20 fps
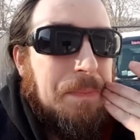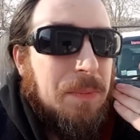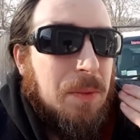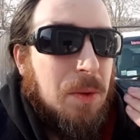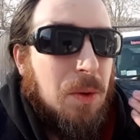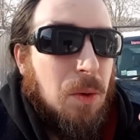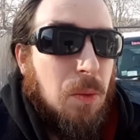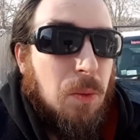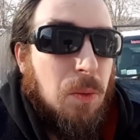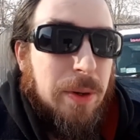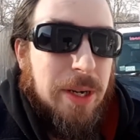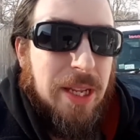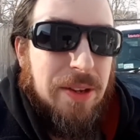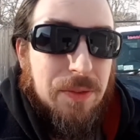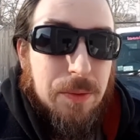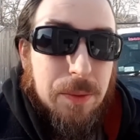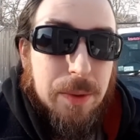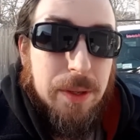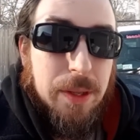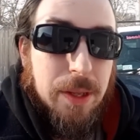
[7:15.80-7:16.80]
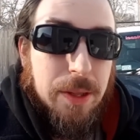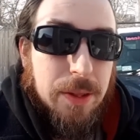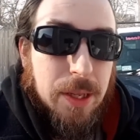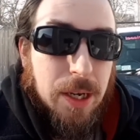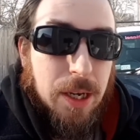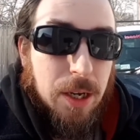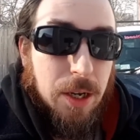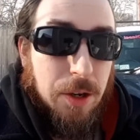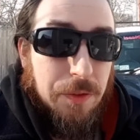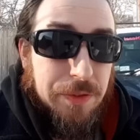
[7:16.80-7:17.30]
would even really
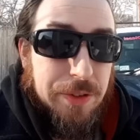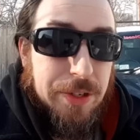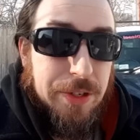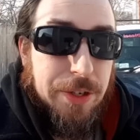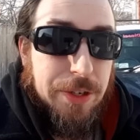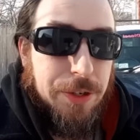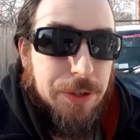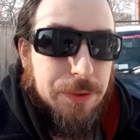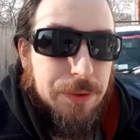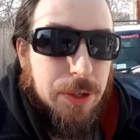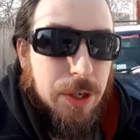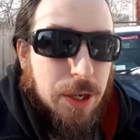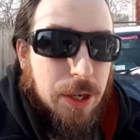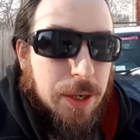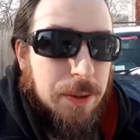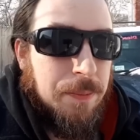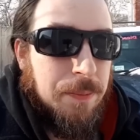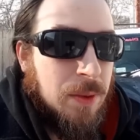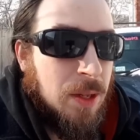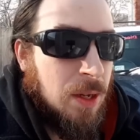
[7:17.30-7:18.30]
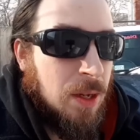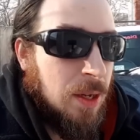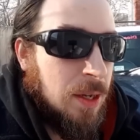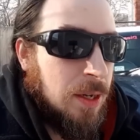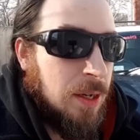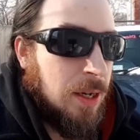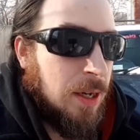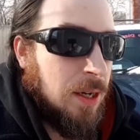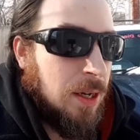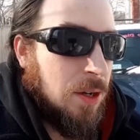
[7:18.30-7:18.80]
think of until you look.
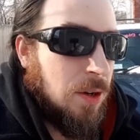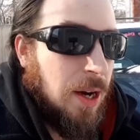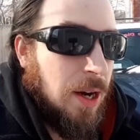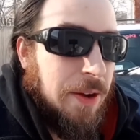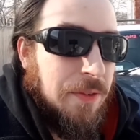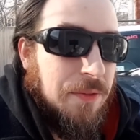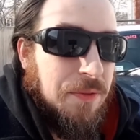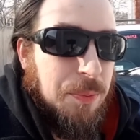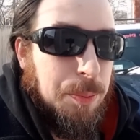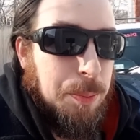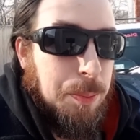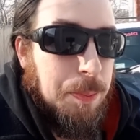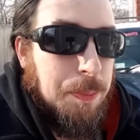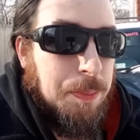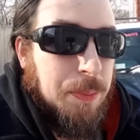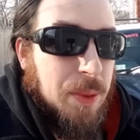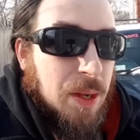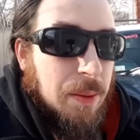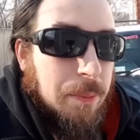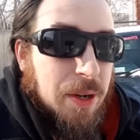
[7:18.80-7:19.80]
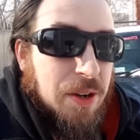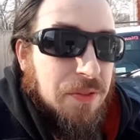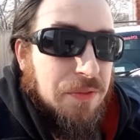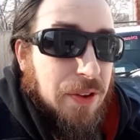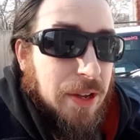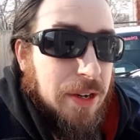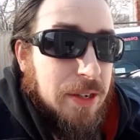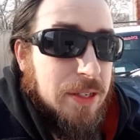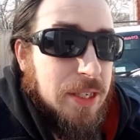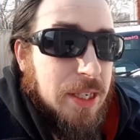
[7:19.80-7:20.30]
Now, I've been a
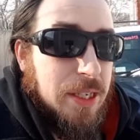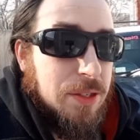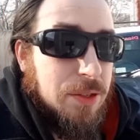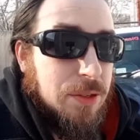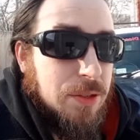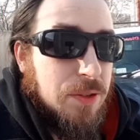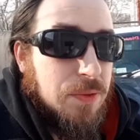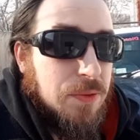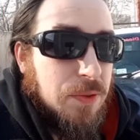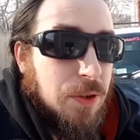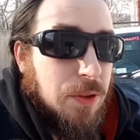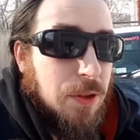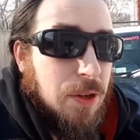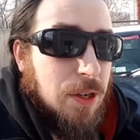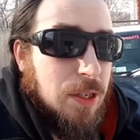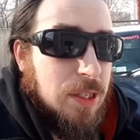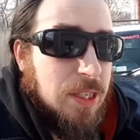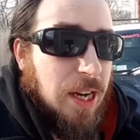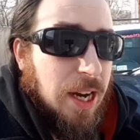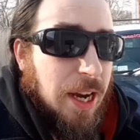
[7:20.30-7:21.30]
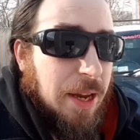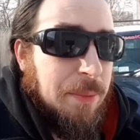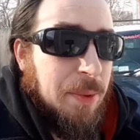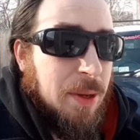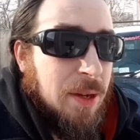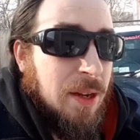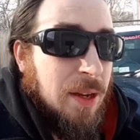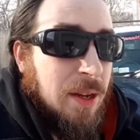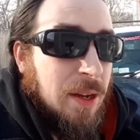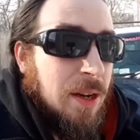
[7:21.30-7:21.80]
fan of diesels for a long time.
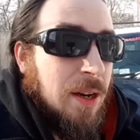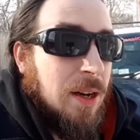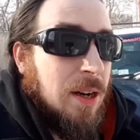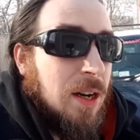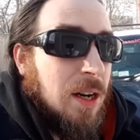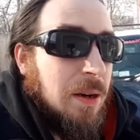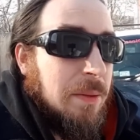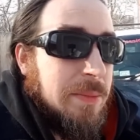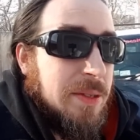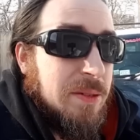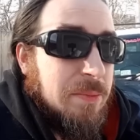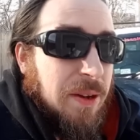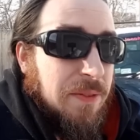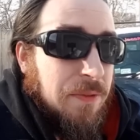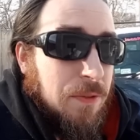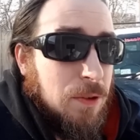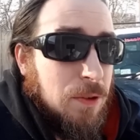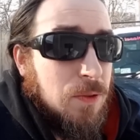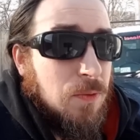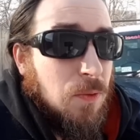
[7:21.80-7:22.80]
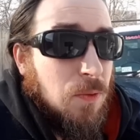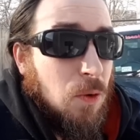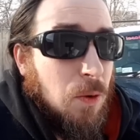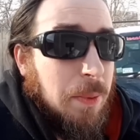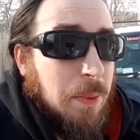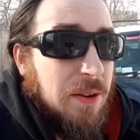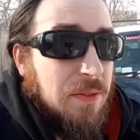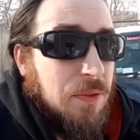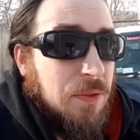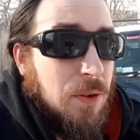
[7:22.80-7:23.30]
This is my first
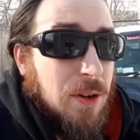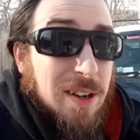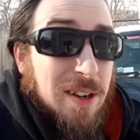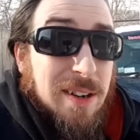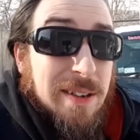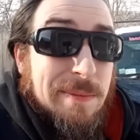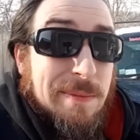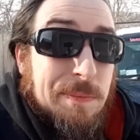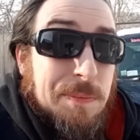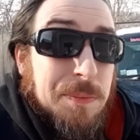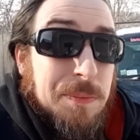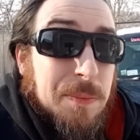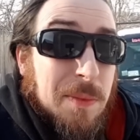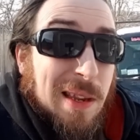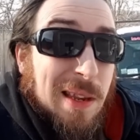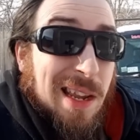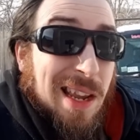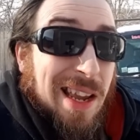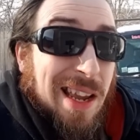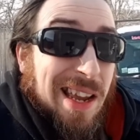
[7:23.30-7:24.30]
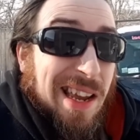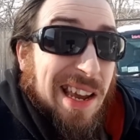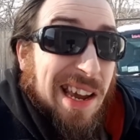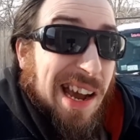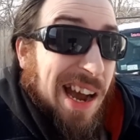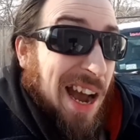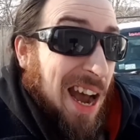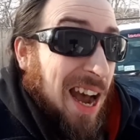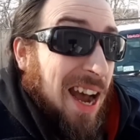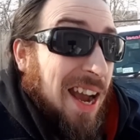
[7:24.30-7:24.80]
4x4.
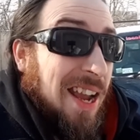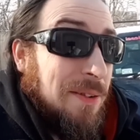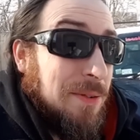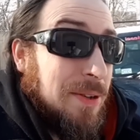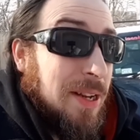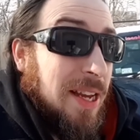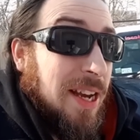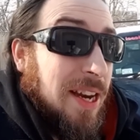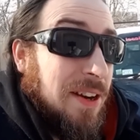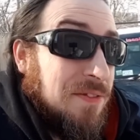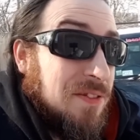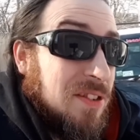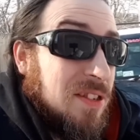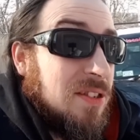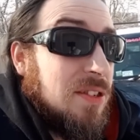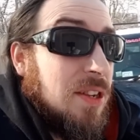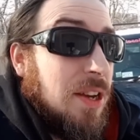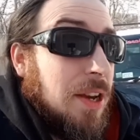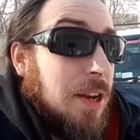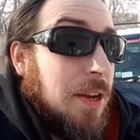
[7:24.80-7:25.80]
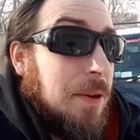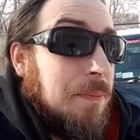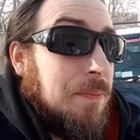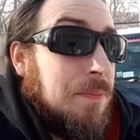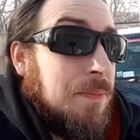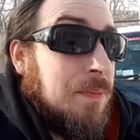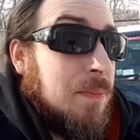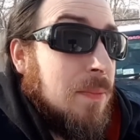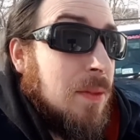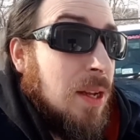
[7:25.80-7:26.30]
I would have to say
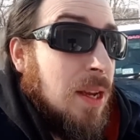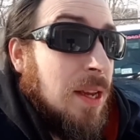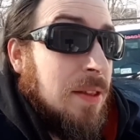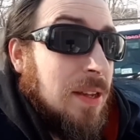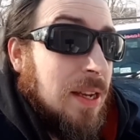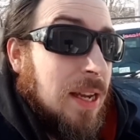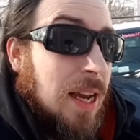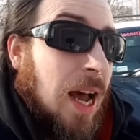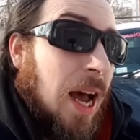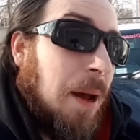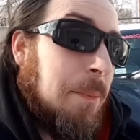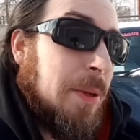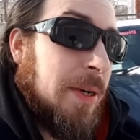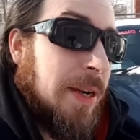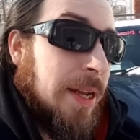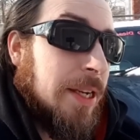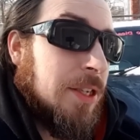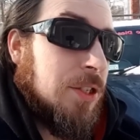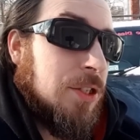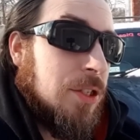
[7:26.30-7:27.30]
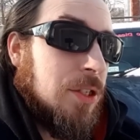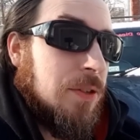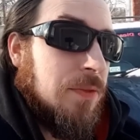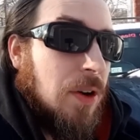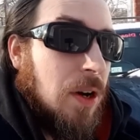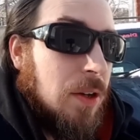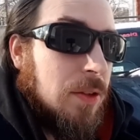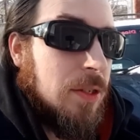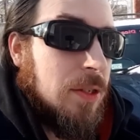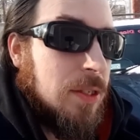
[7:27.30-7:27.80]
the combination of
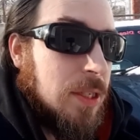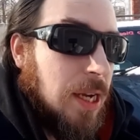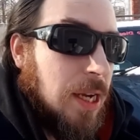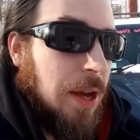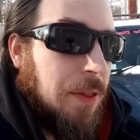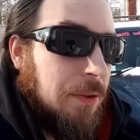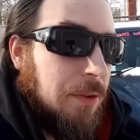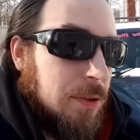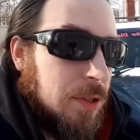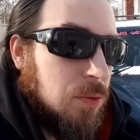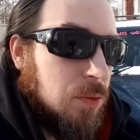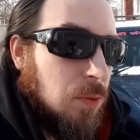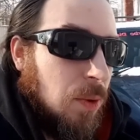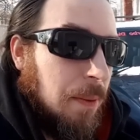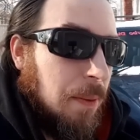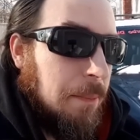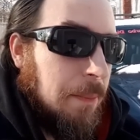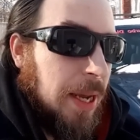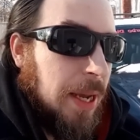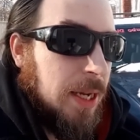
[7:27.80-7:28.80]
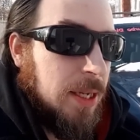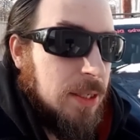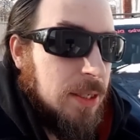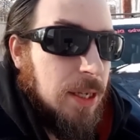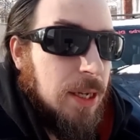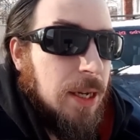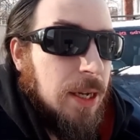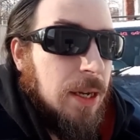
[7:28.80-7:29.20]
all this together is what makes it